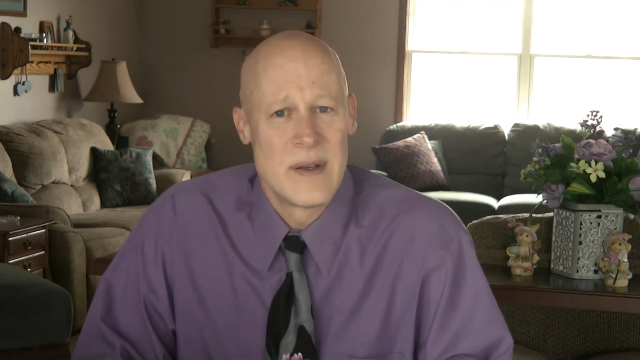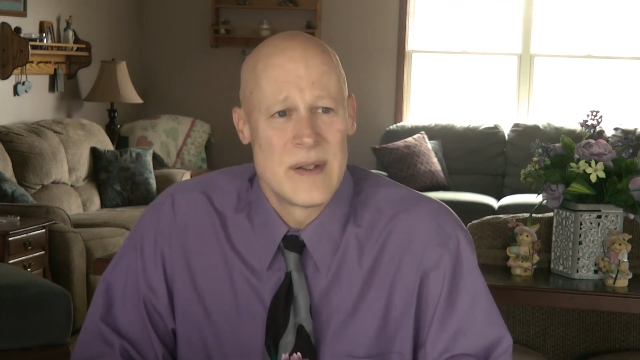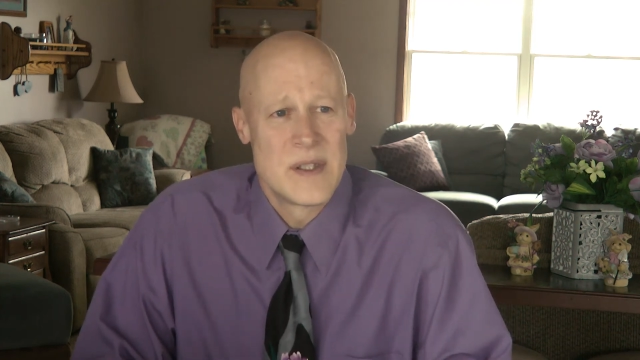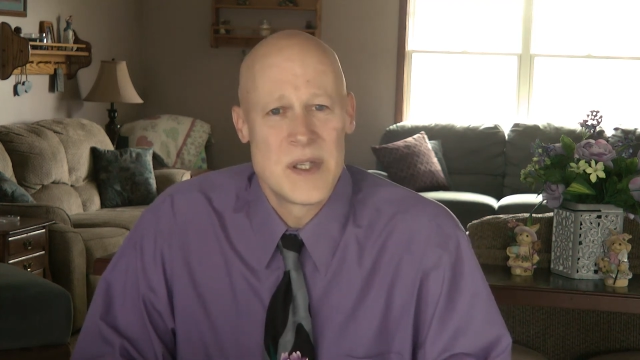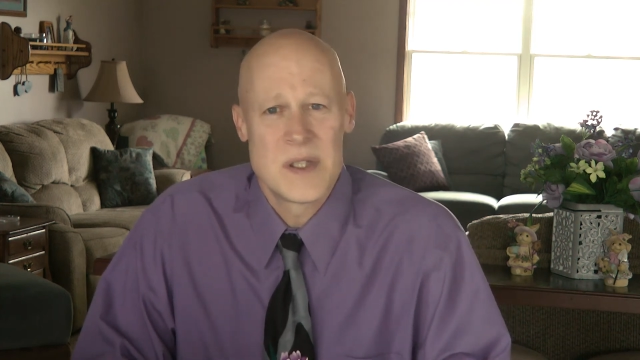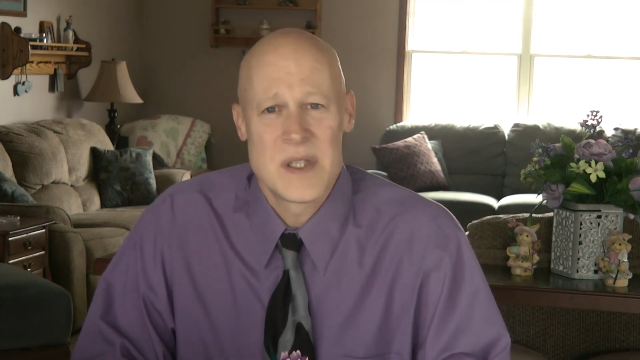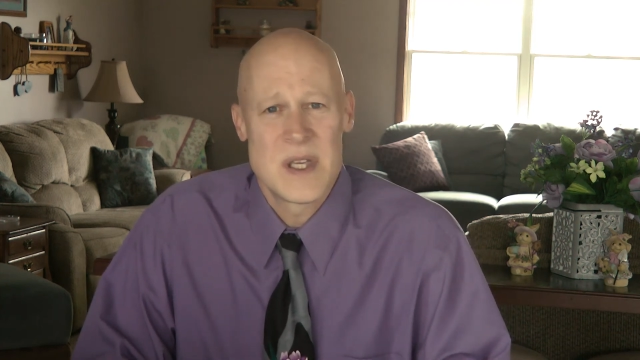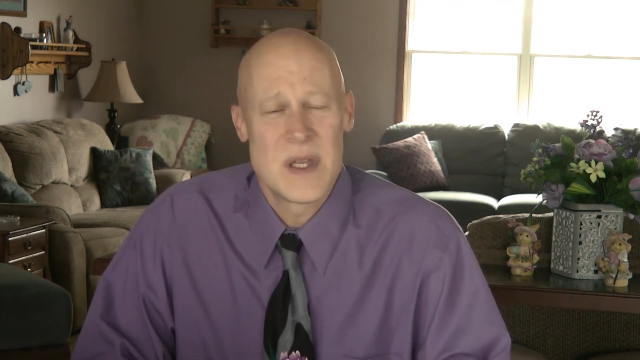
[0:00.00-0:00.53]

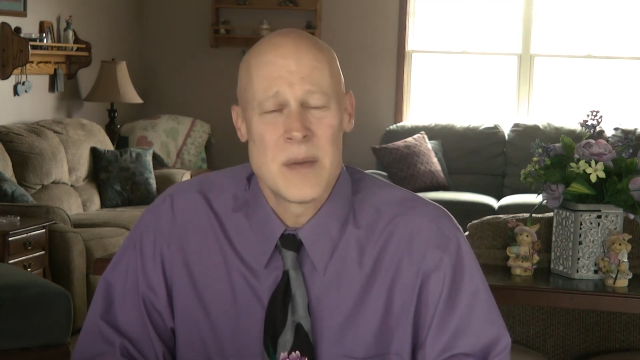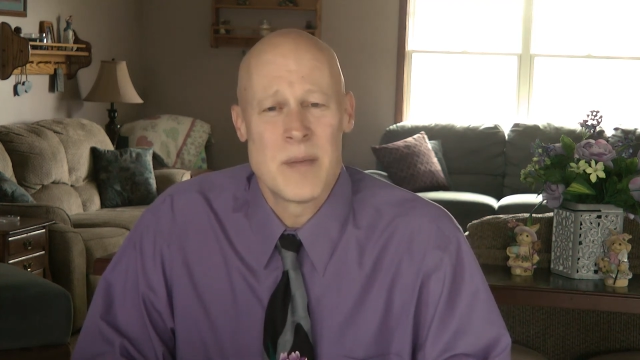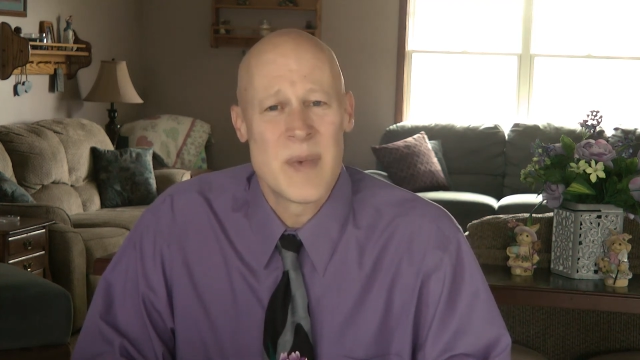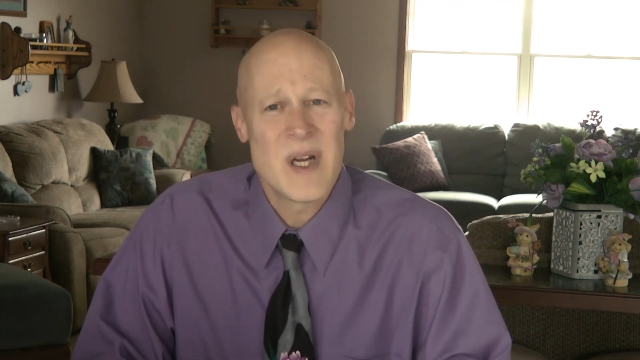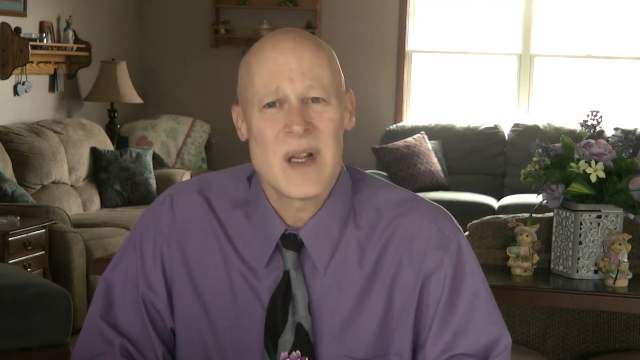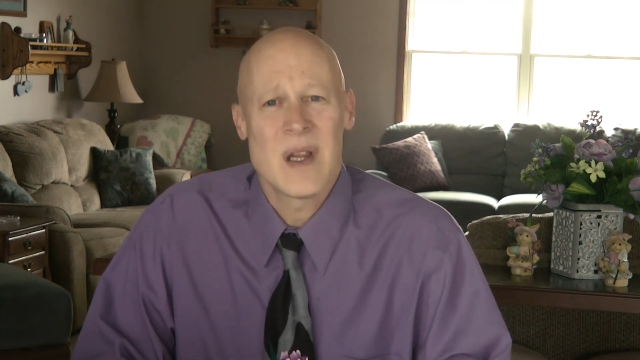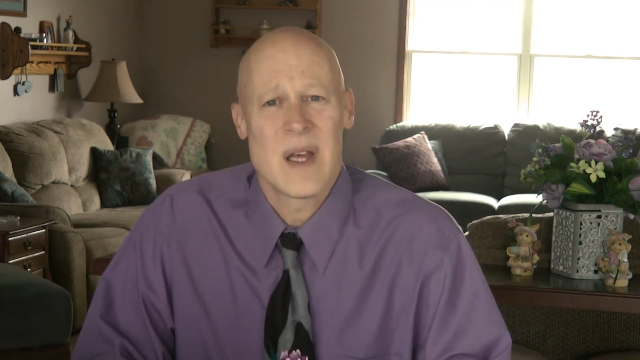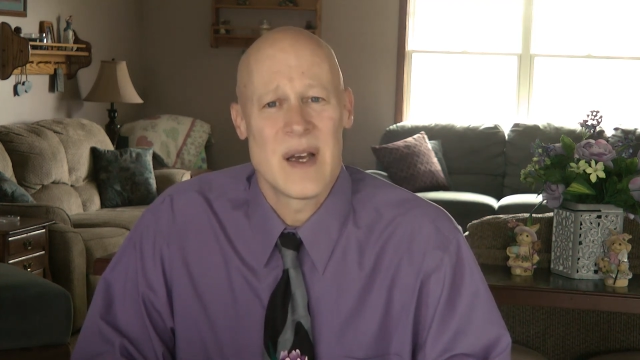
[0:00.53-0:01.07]
just in the
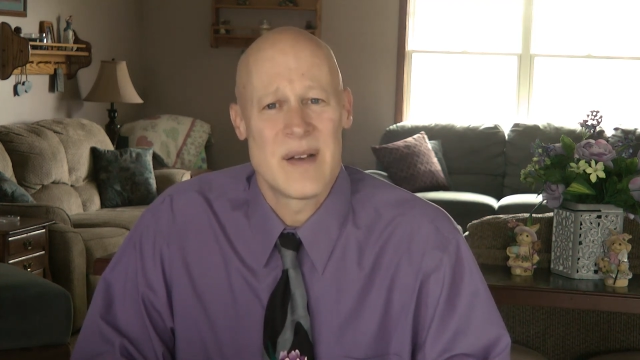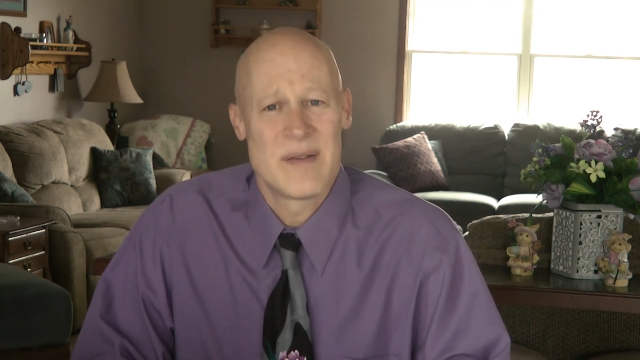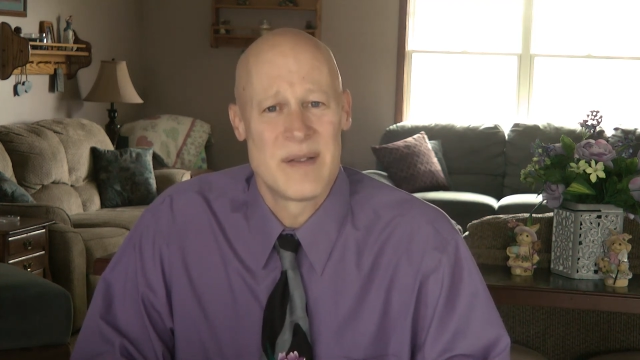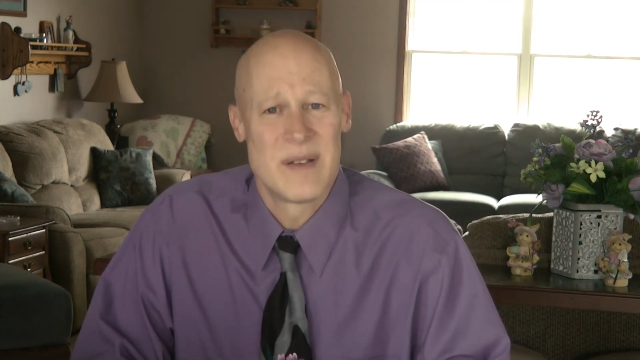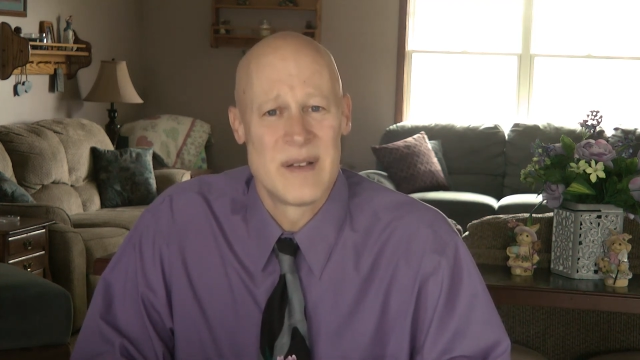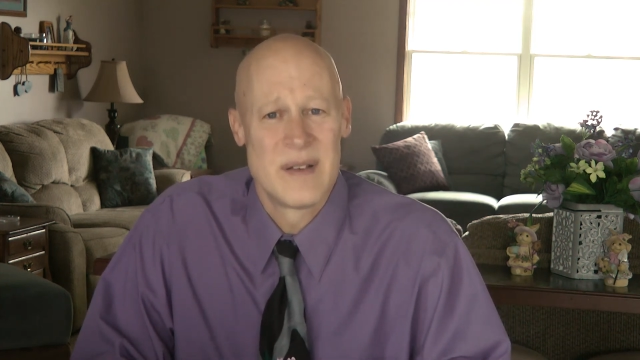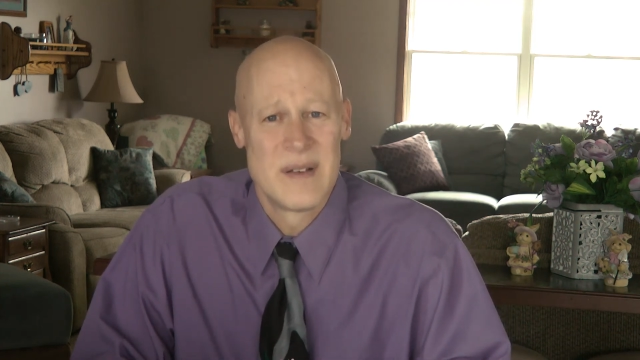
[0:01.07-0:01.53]
middle of.